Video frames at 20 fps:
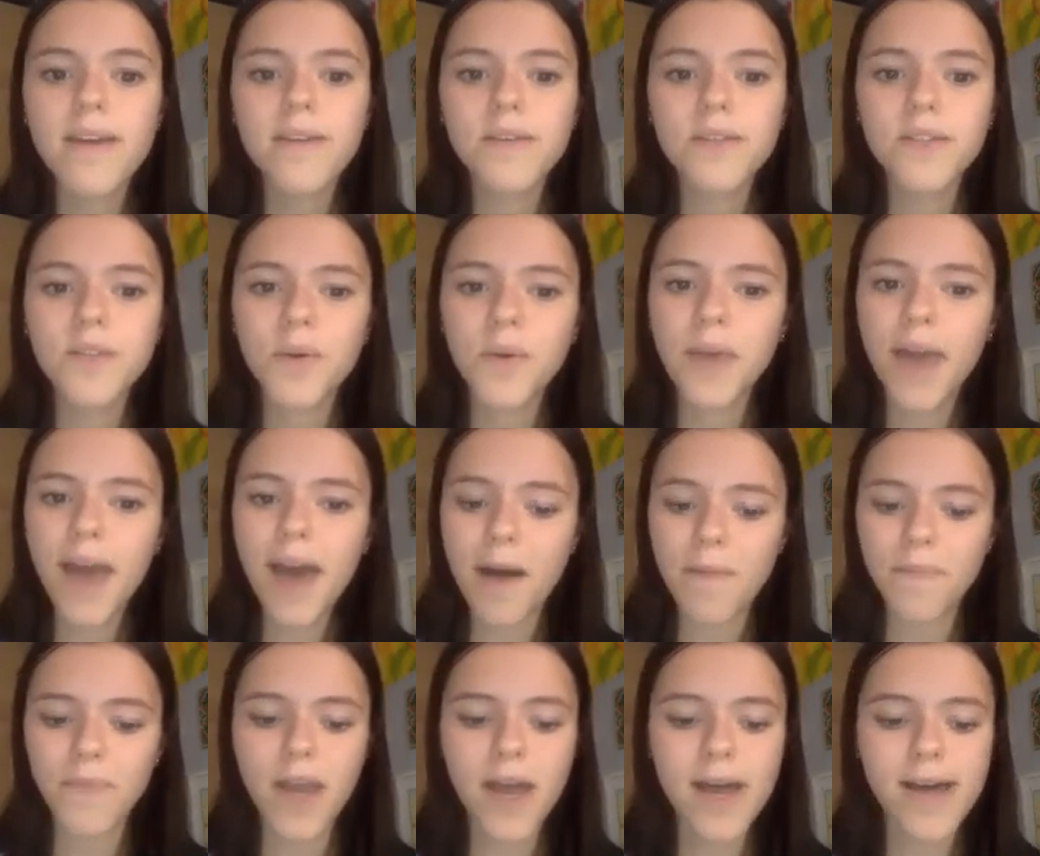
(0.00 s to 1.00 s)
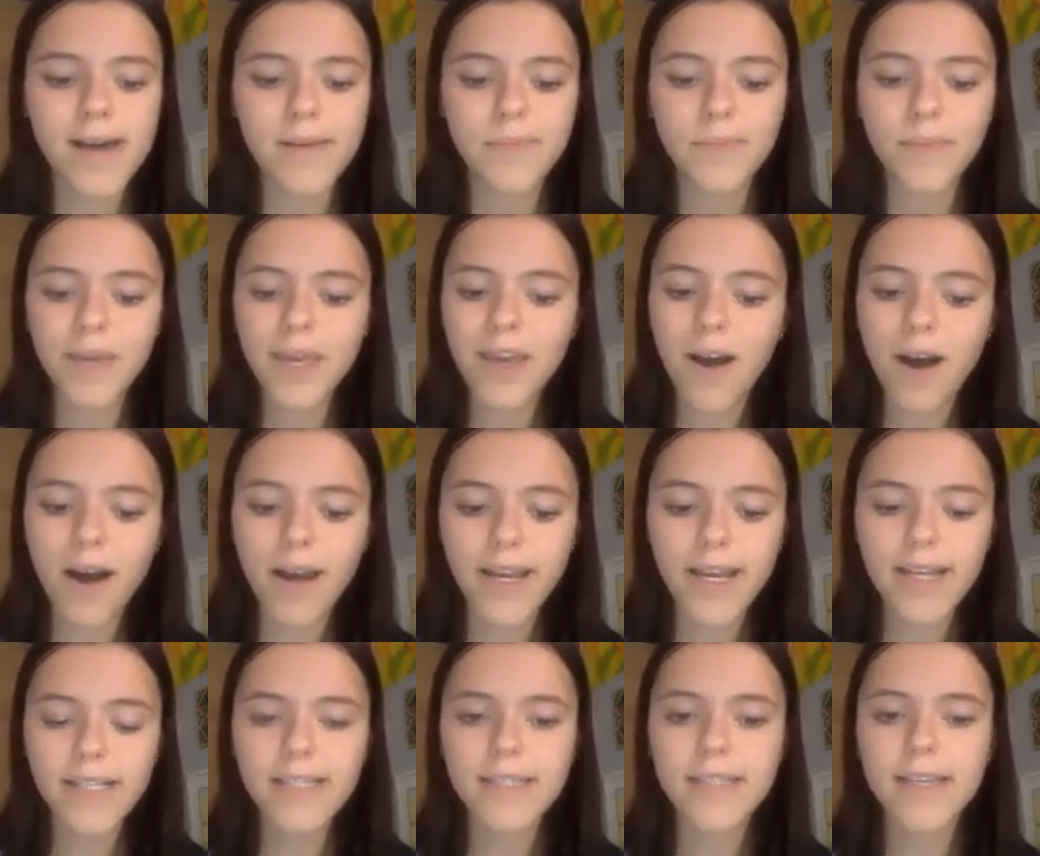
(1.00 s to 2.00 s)
So yeah, be
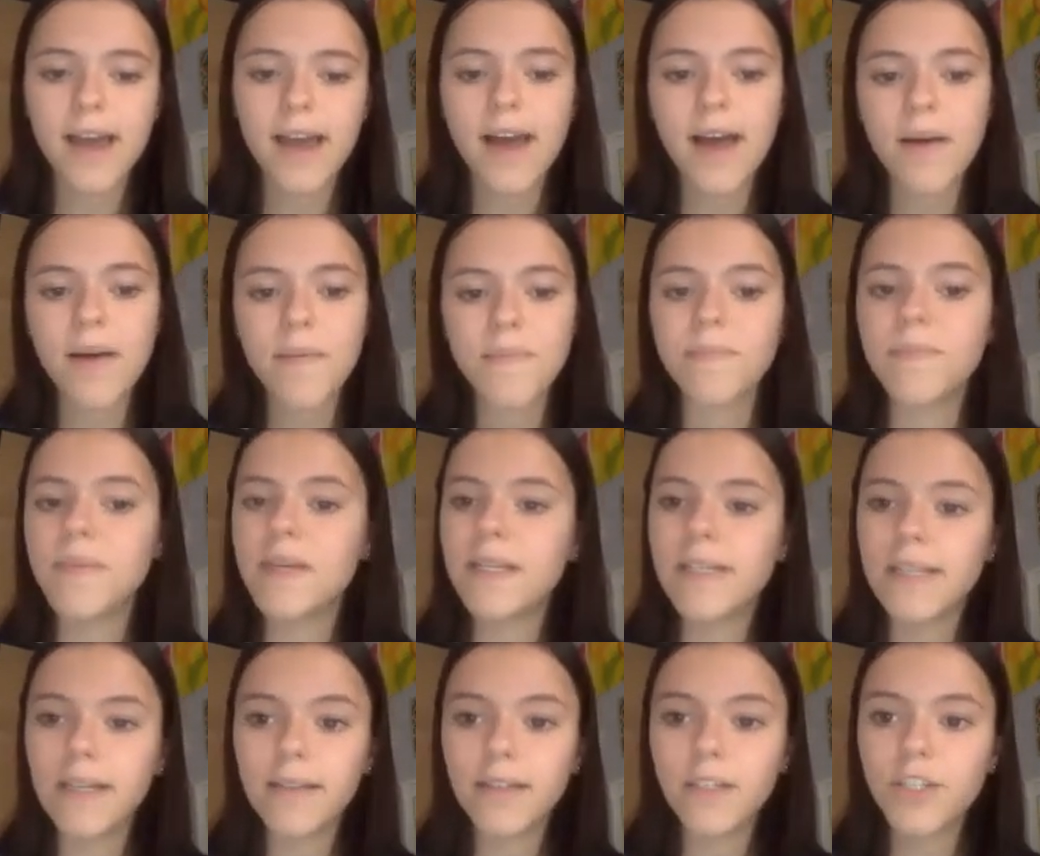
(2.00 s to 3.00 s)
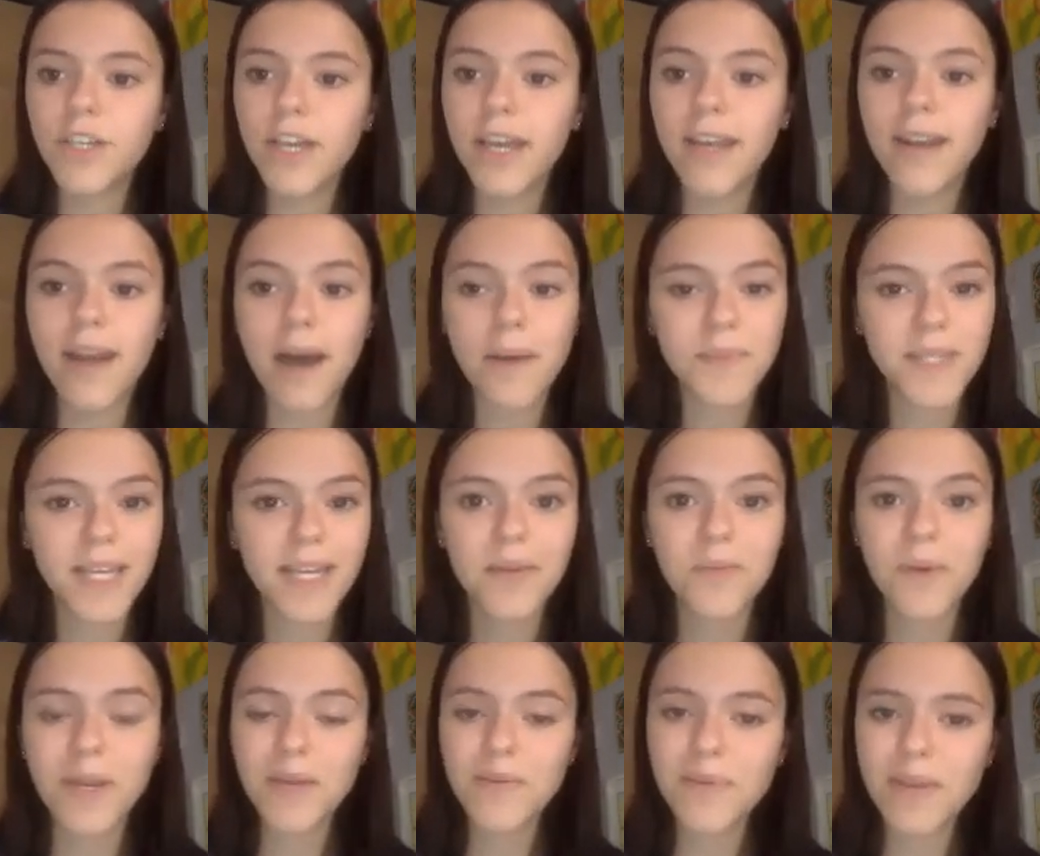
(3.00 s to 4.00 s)
honest, be diligent, update it
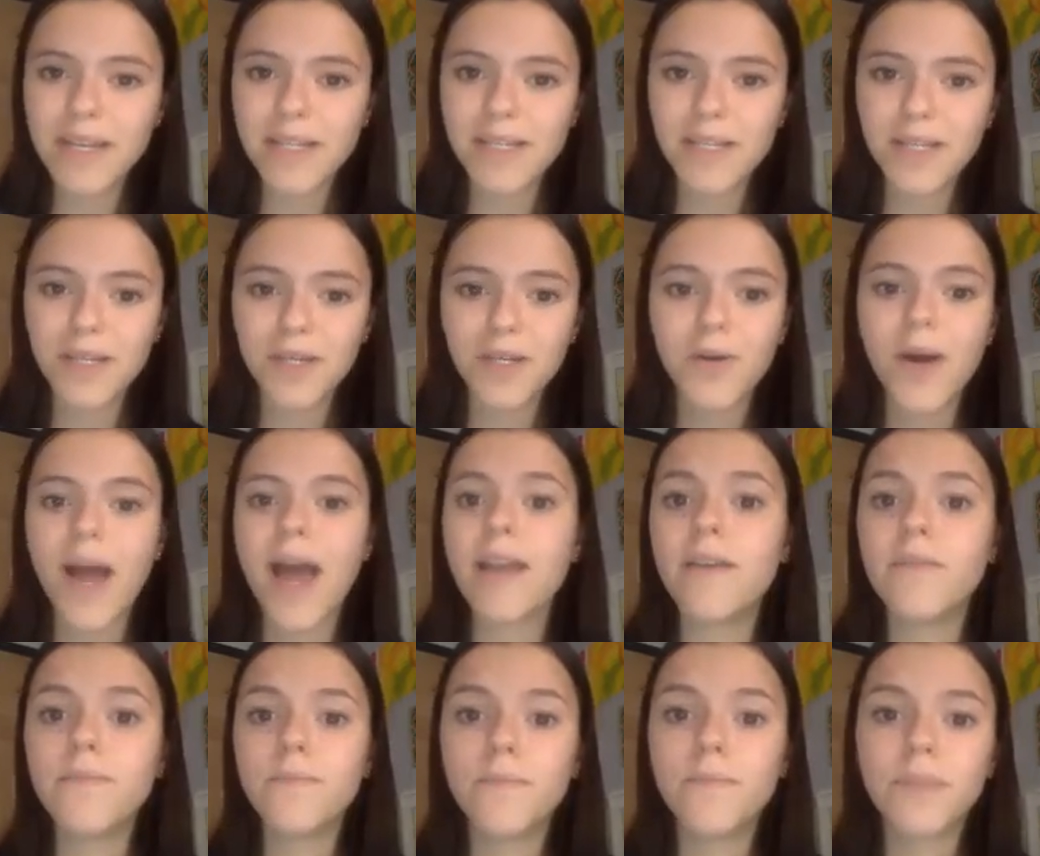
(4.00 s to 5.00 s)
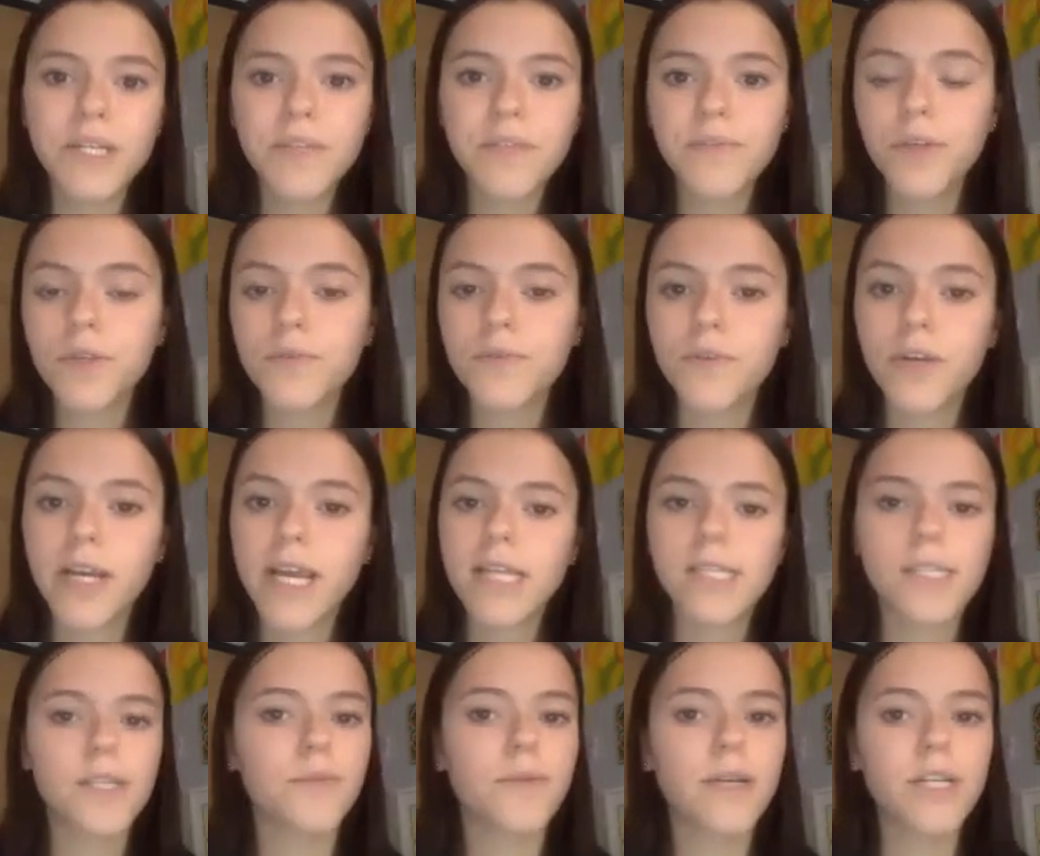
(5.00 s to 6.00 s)
when you need to, and please feel free
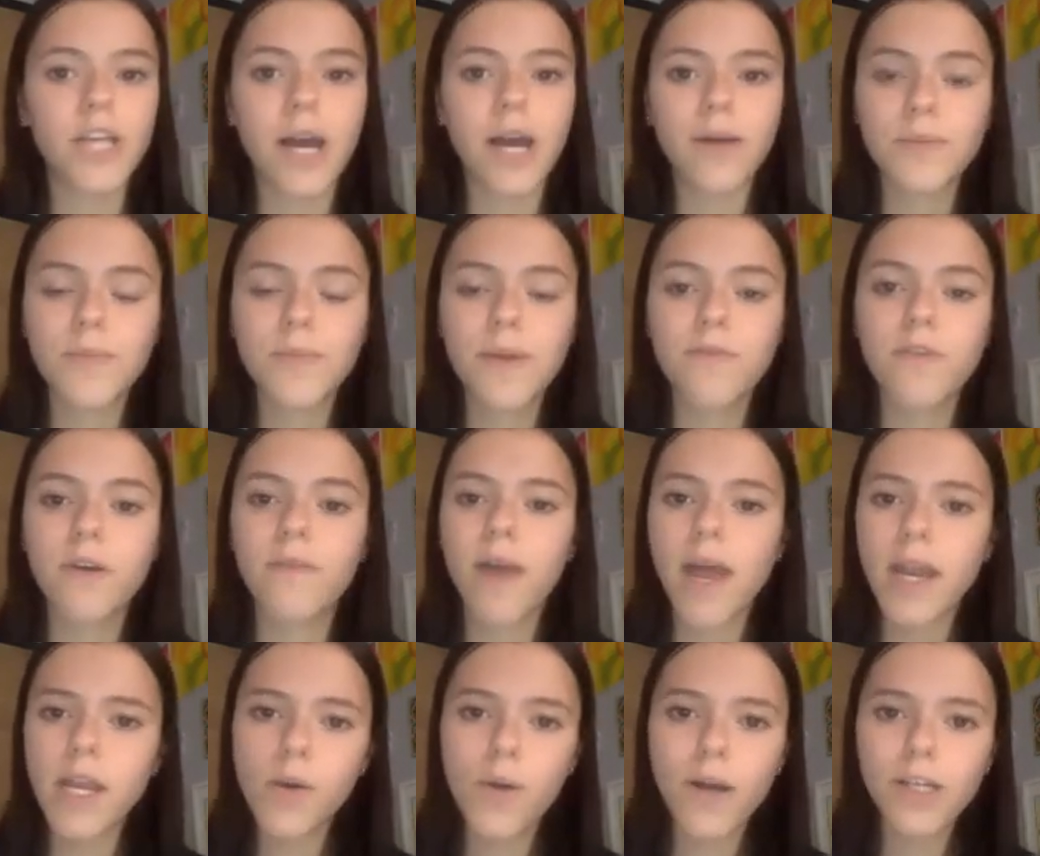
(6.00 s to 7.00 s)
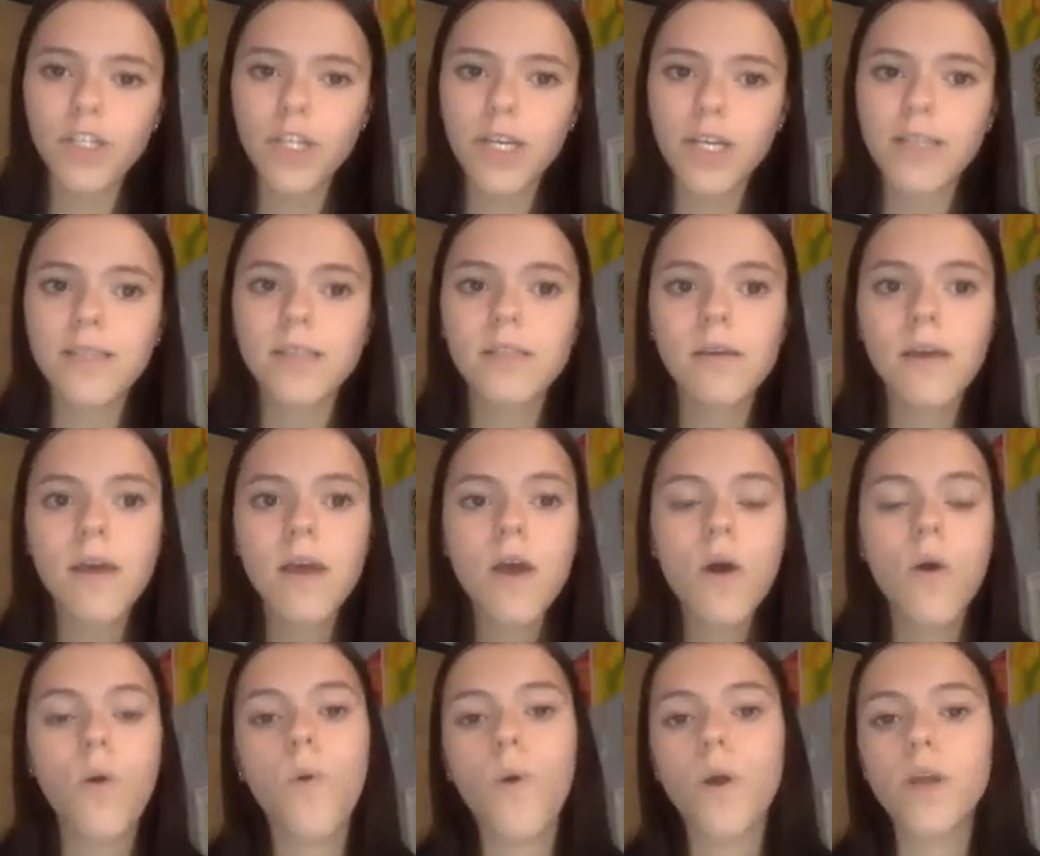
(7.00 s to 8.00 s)
to reach out to me if you have any questions
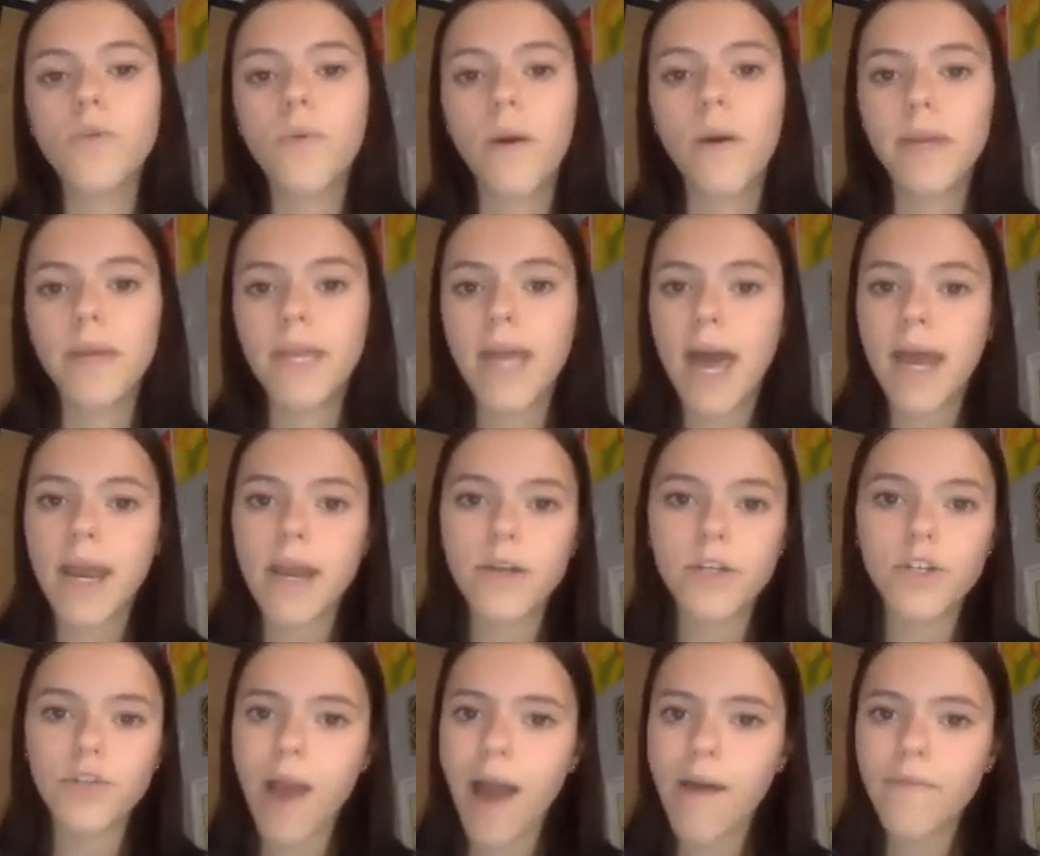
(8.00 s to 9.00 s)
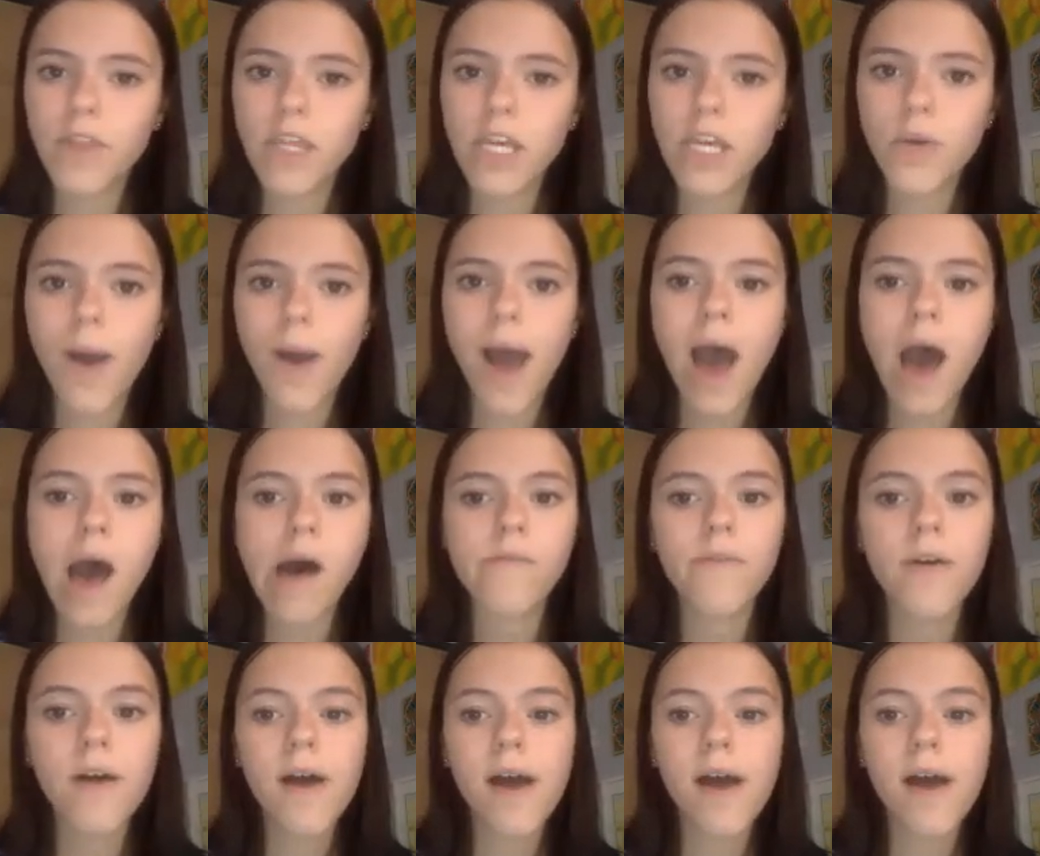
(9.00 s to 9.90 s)
or you want me to edit a draft that you have.